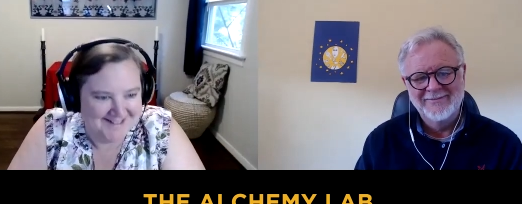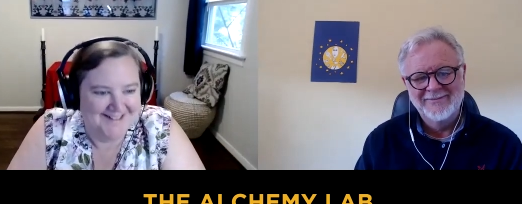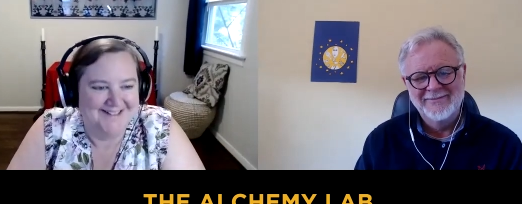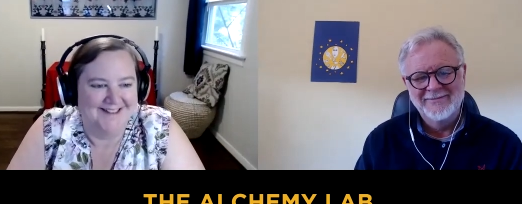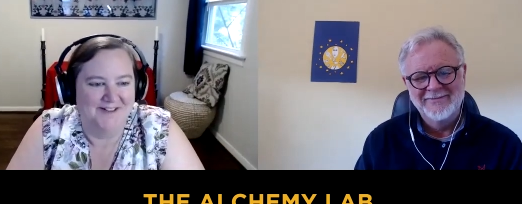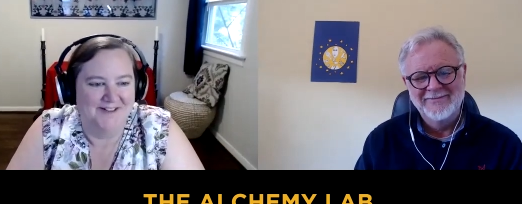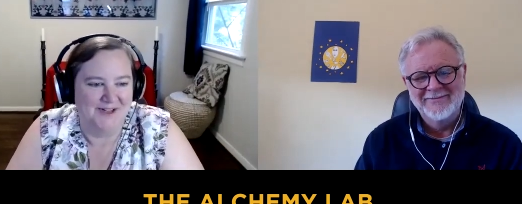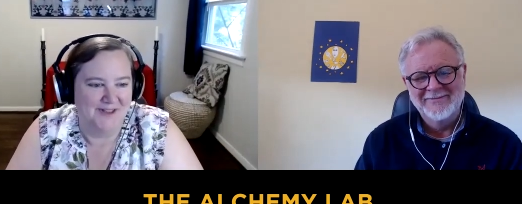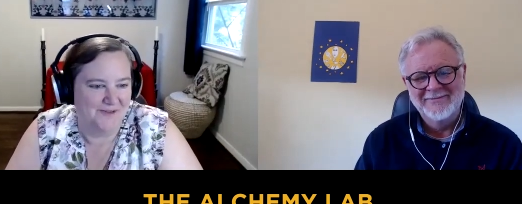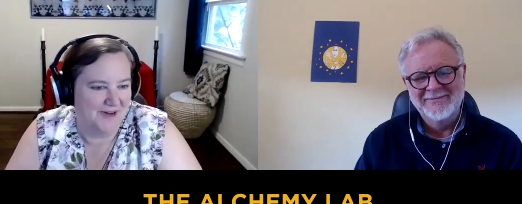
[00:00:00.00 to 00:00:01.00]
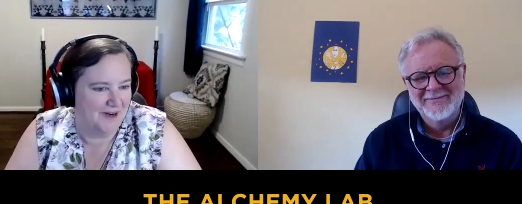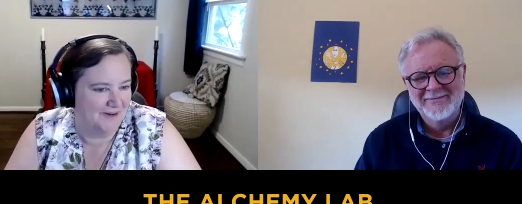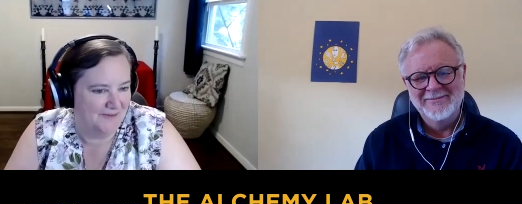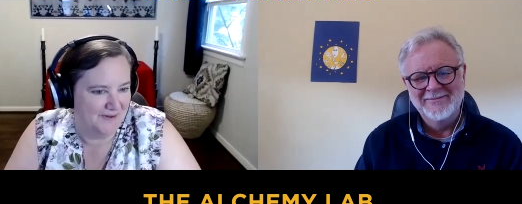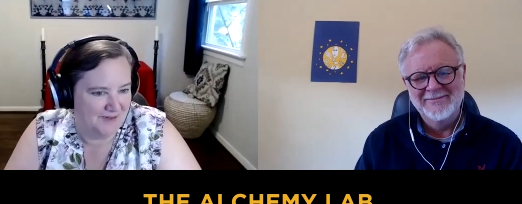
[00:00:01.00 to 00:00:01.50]
Speaker 1: lived on
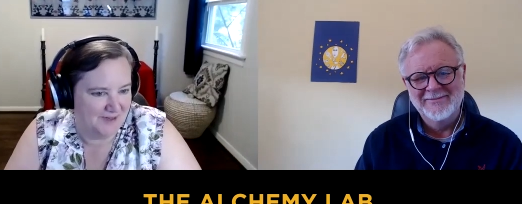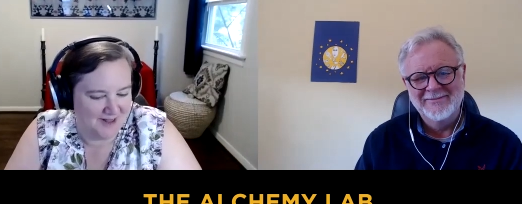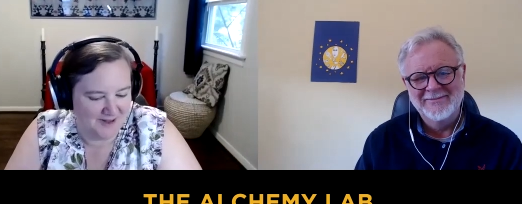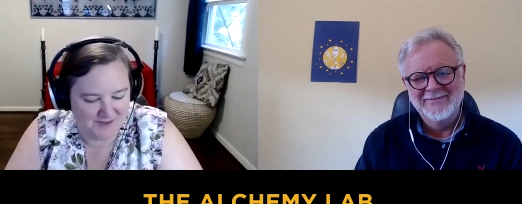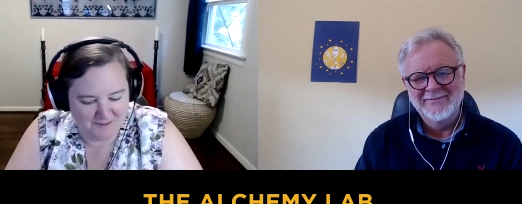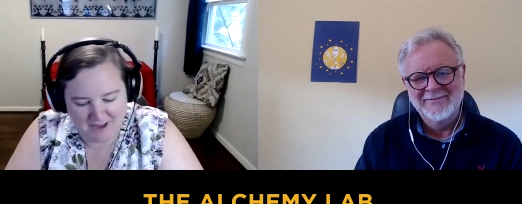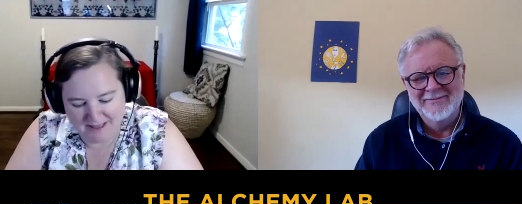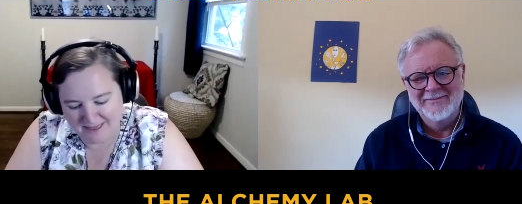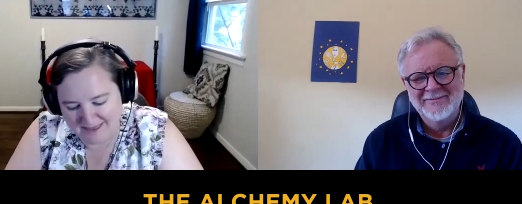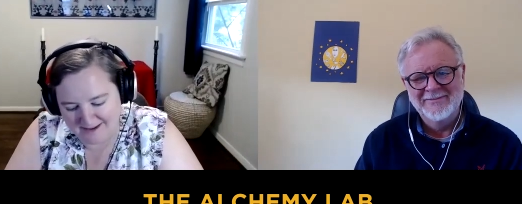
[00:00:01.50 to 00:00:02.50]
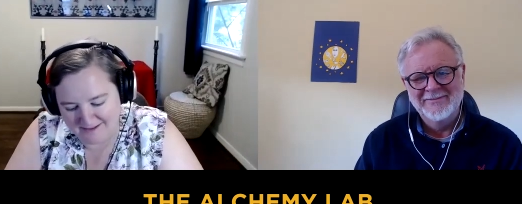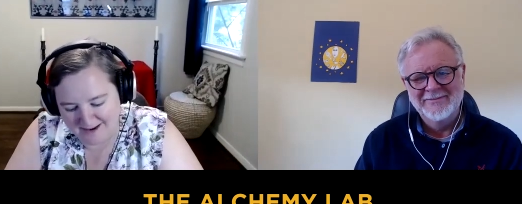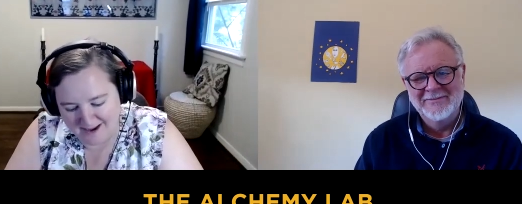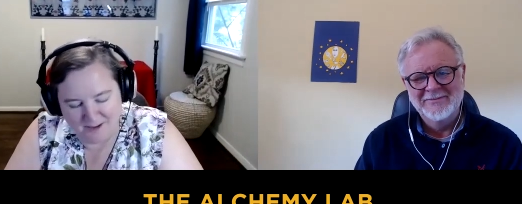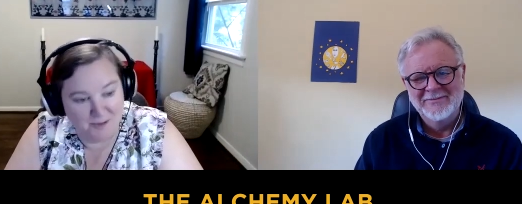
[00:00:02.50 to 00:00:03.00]
$350 a month and
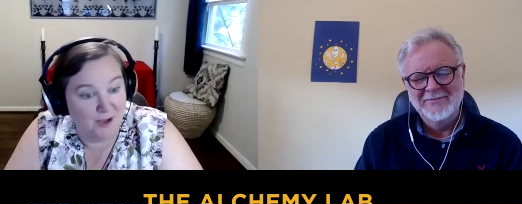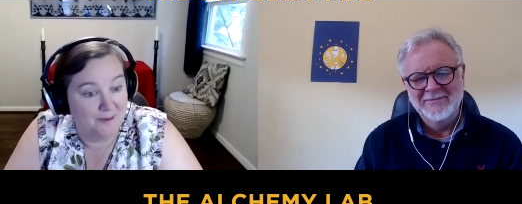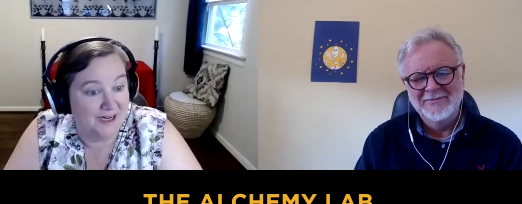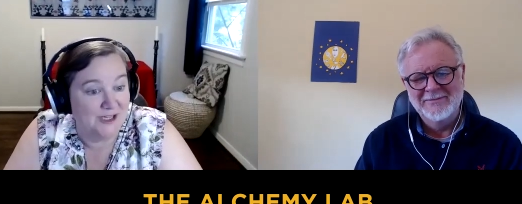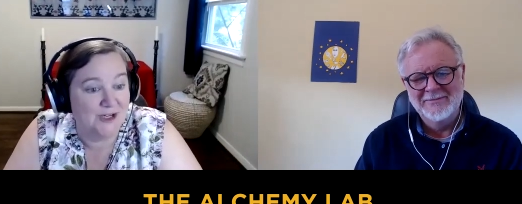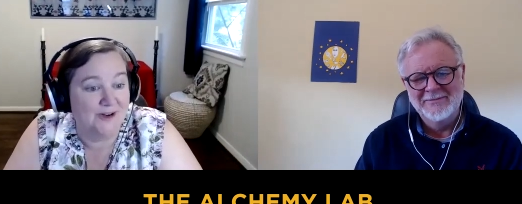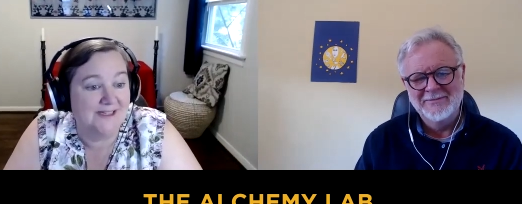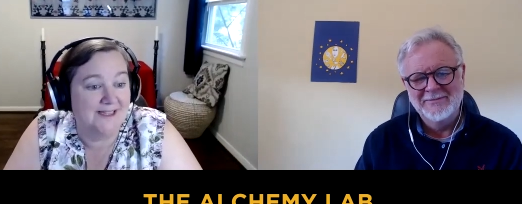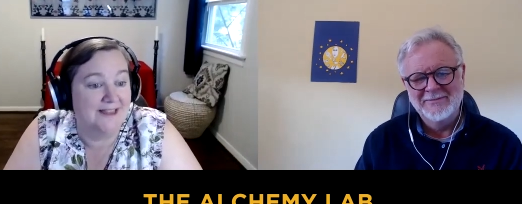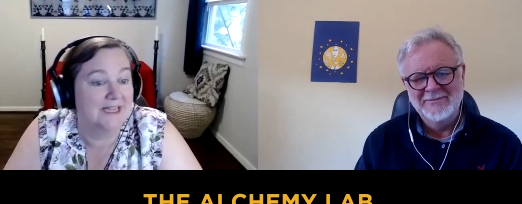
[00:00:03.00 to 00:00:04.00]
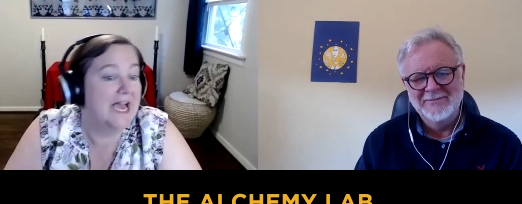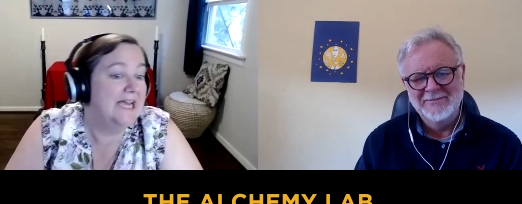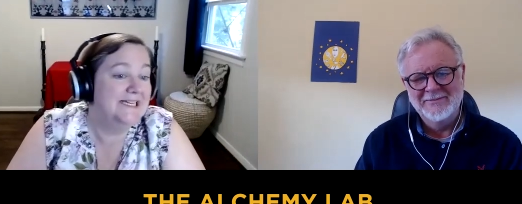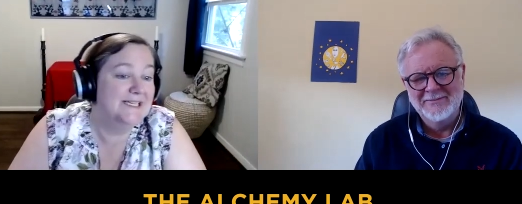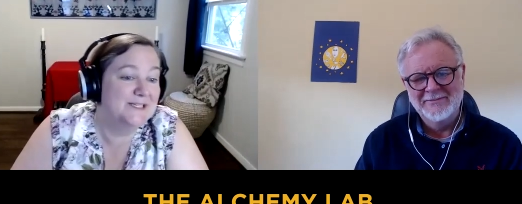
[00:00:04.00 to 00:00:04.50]
unemployment insurance and the
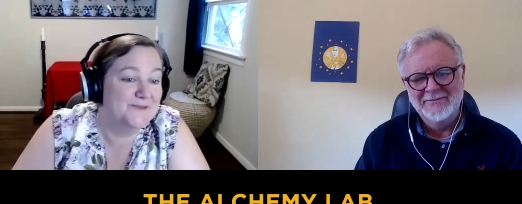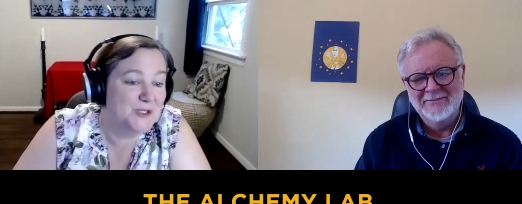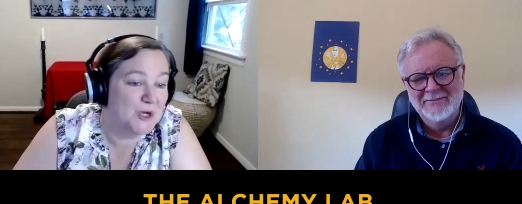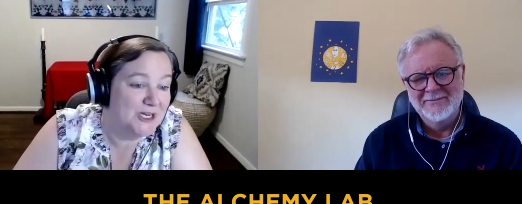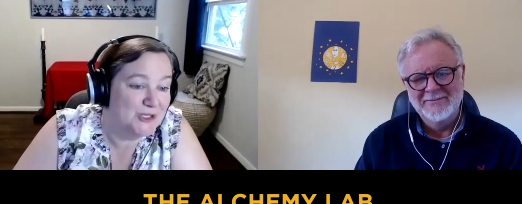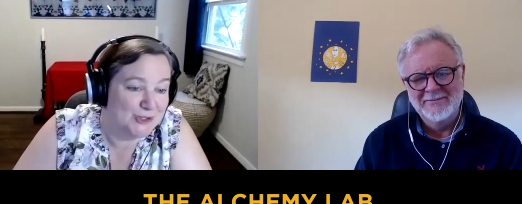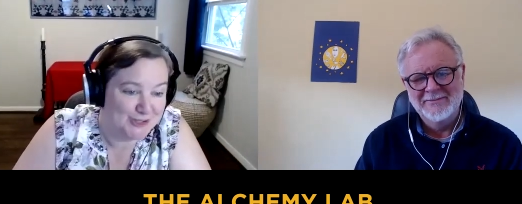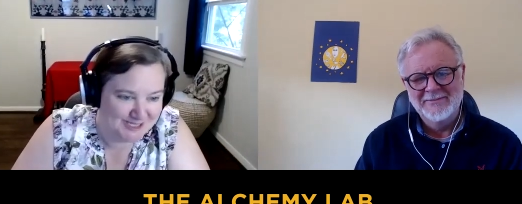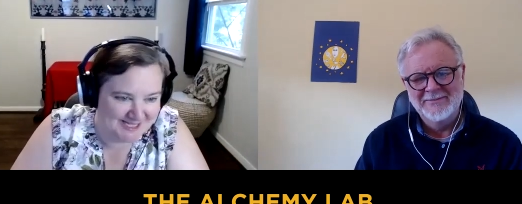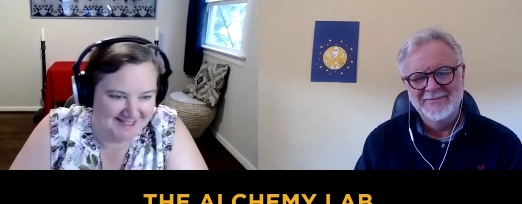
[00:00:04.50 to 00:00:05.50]
kindness of strangers.